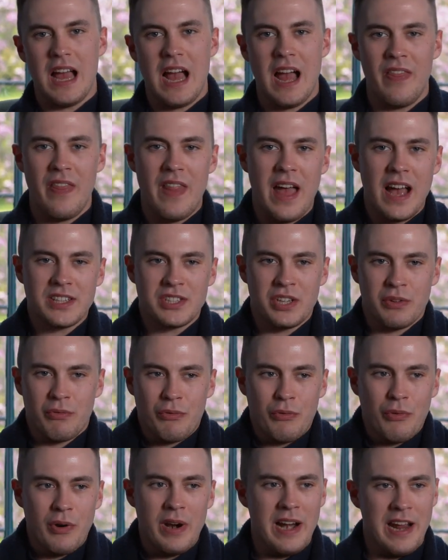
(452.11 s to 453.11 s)
And that's a
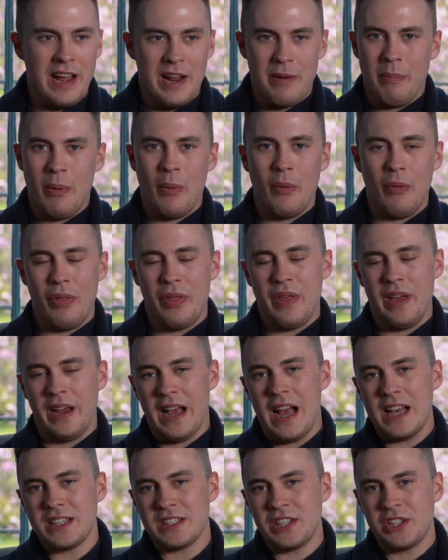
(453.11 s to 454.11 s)
really important thing,
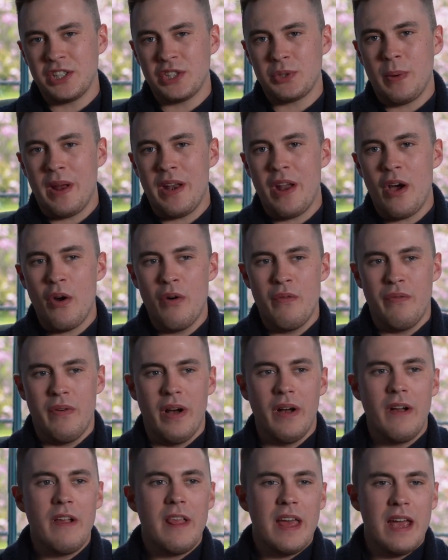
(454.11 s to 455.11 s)
as I just went over.